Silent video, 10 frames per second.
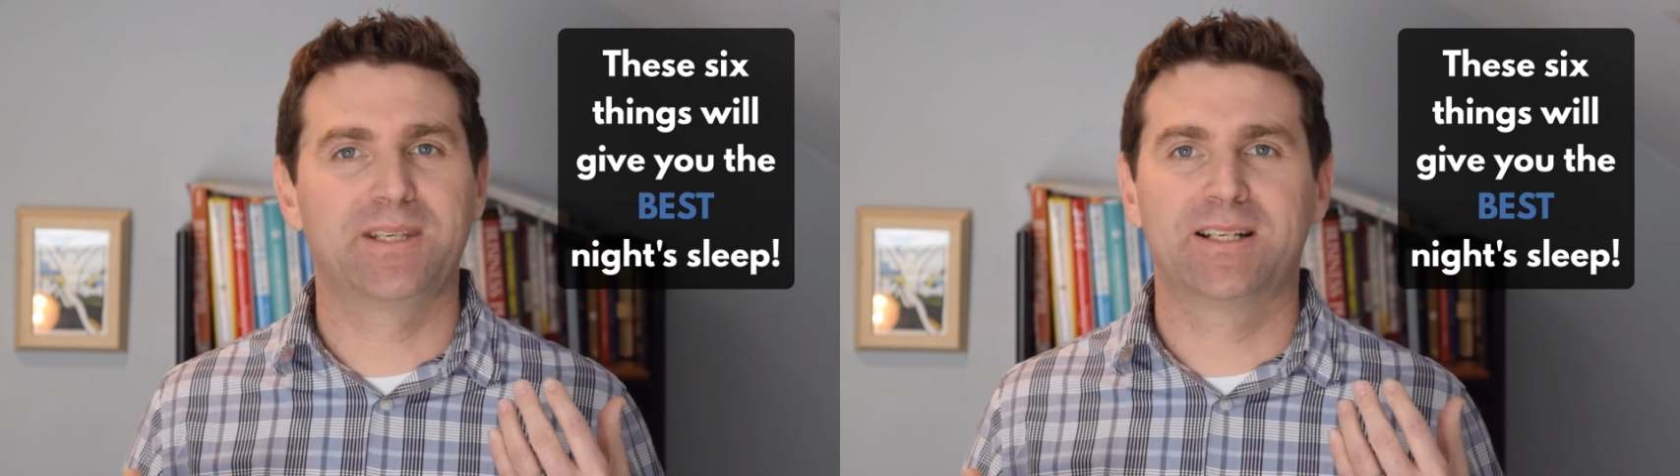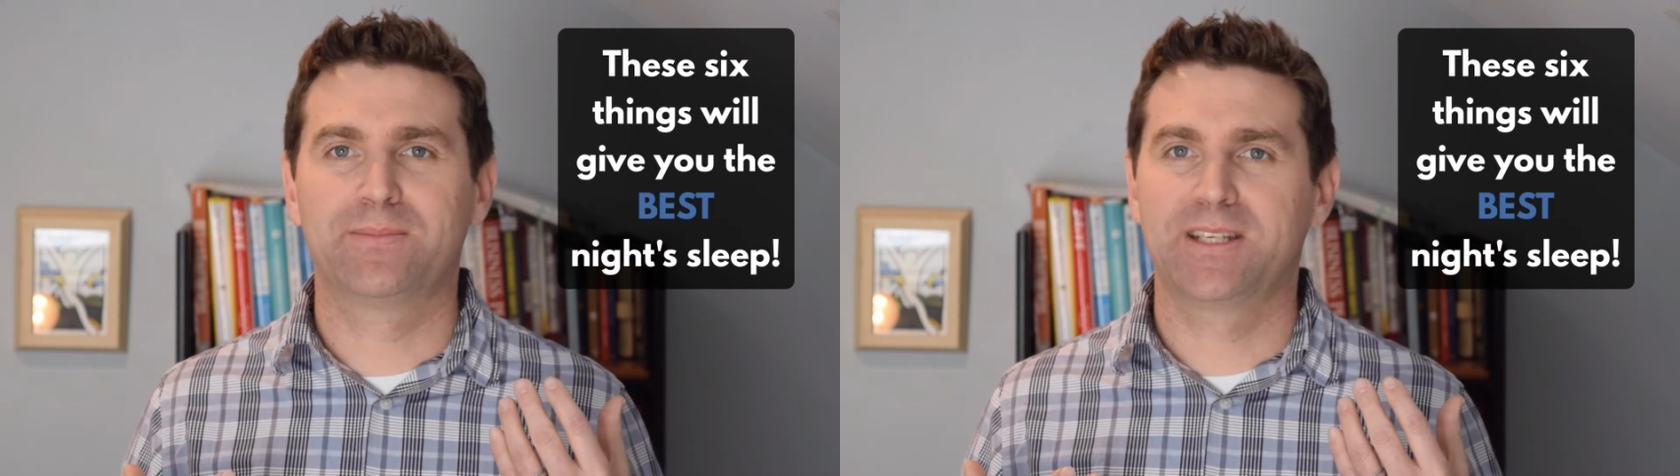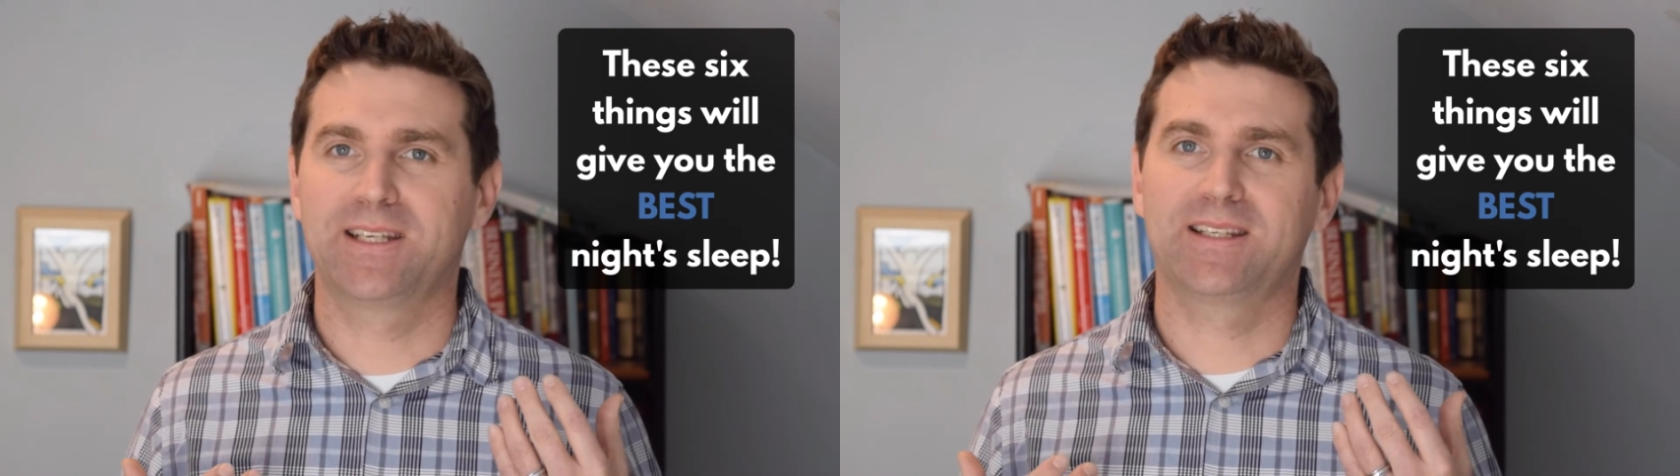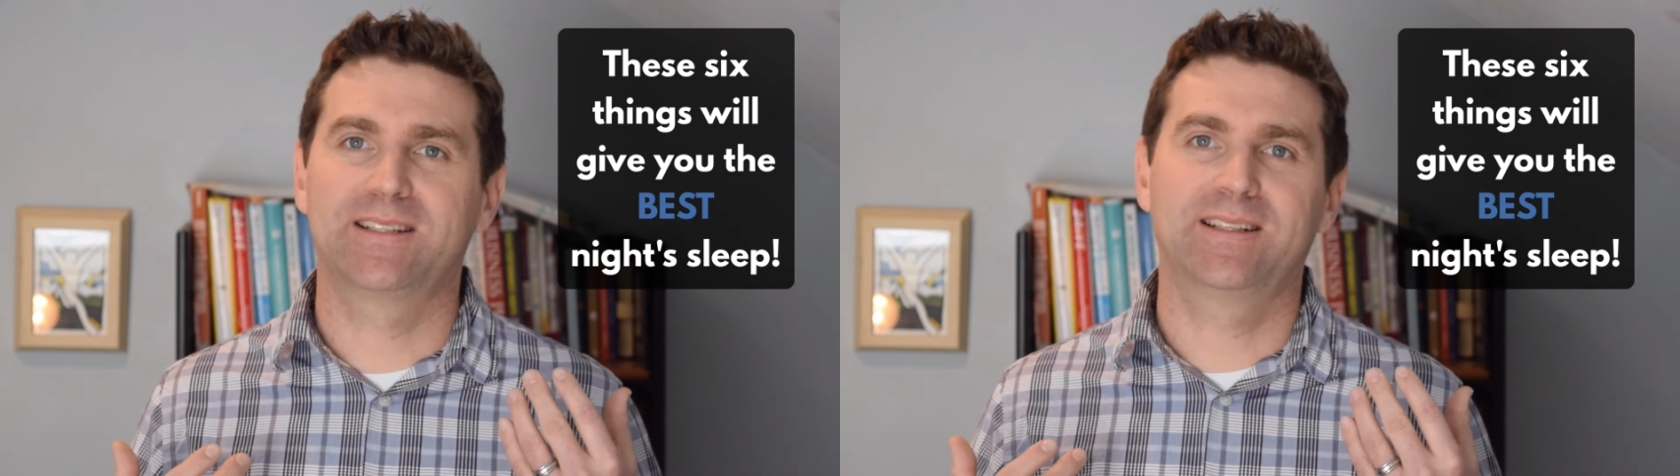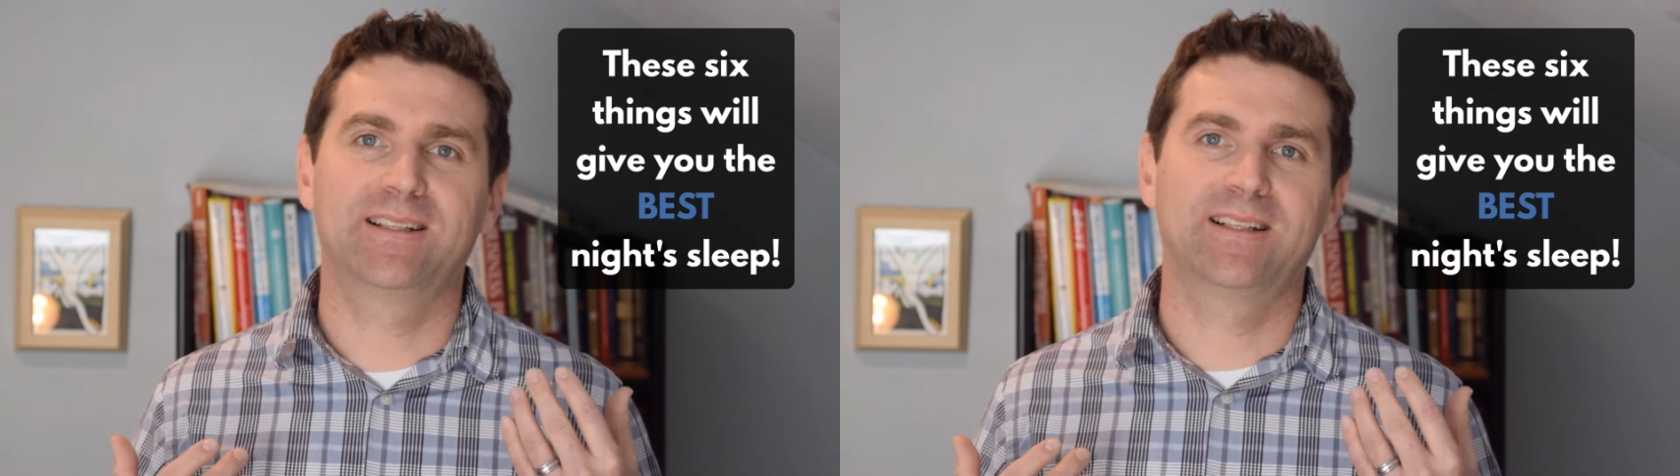And I'm like,
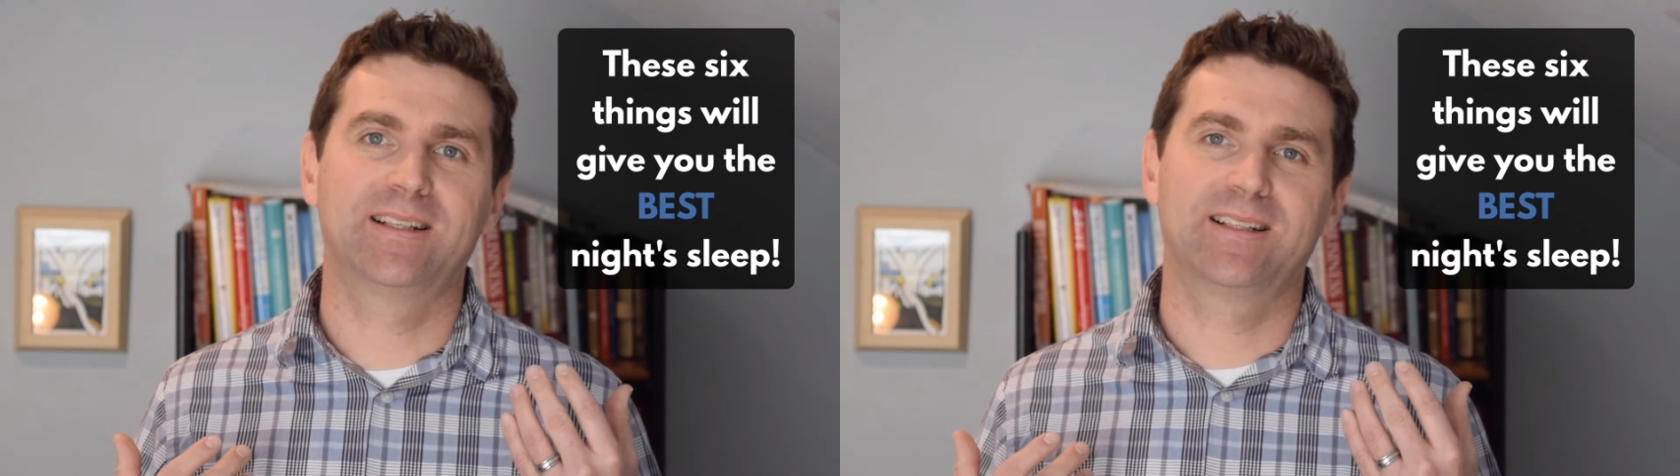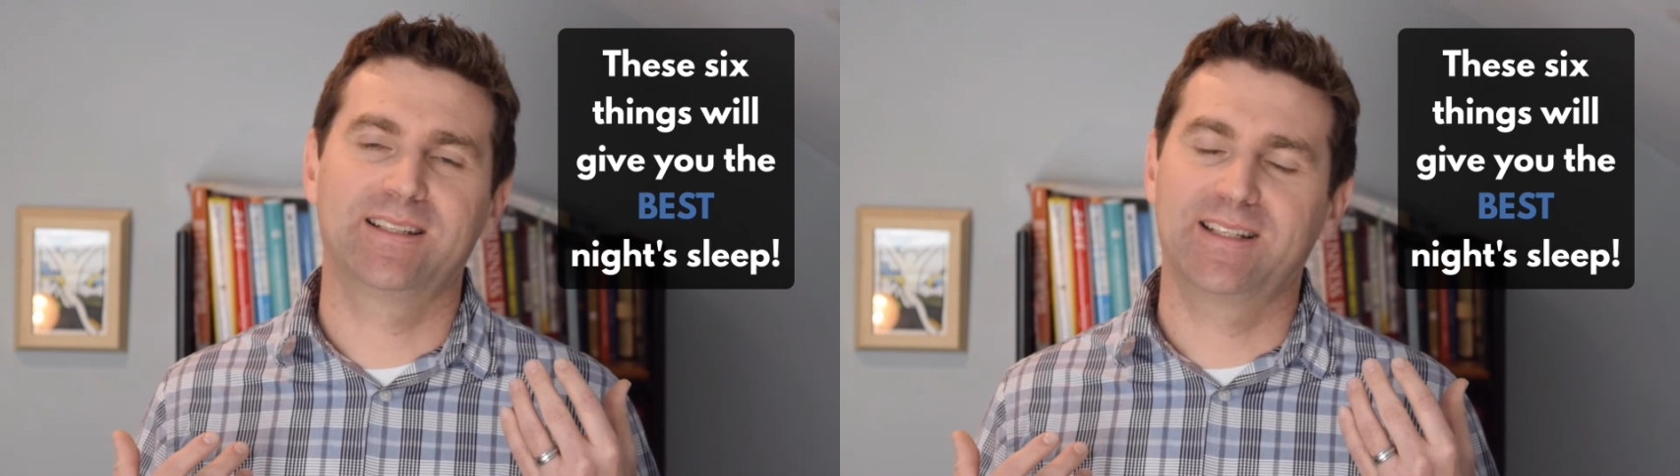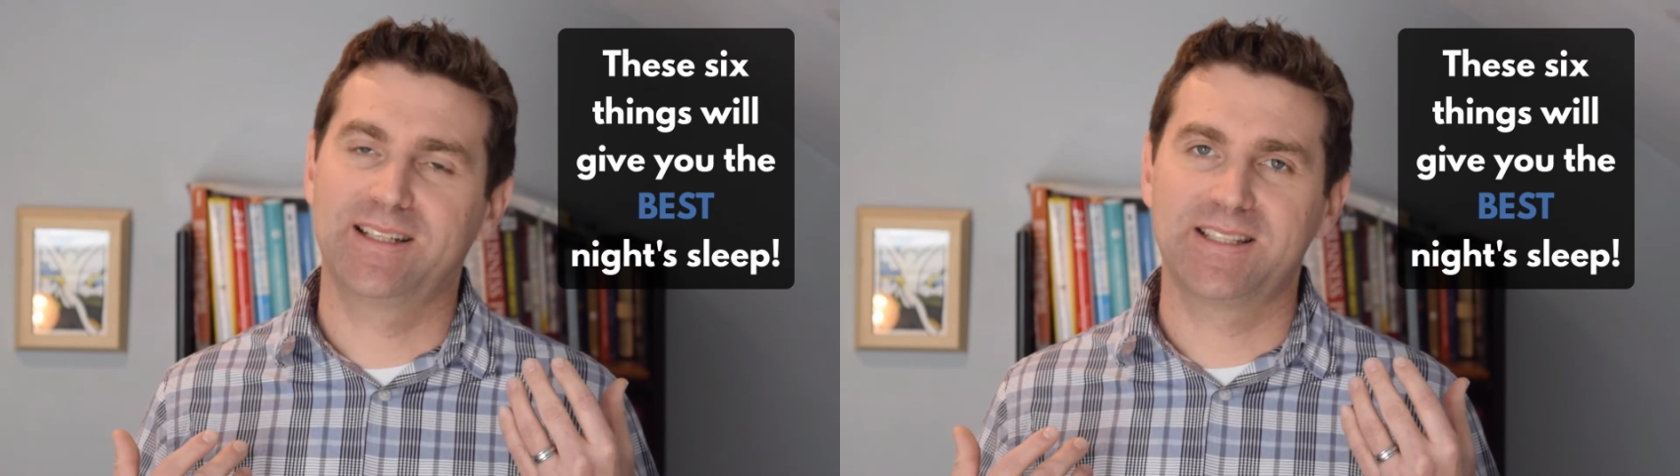yeah,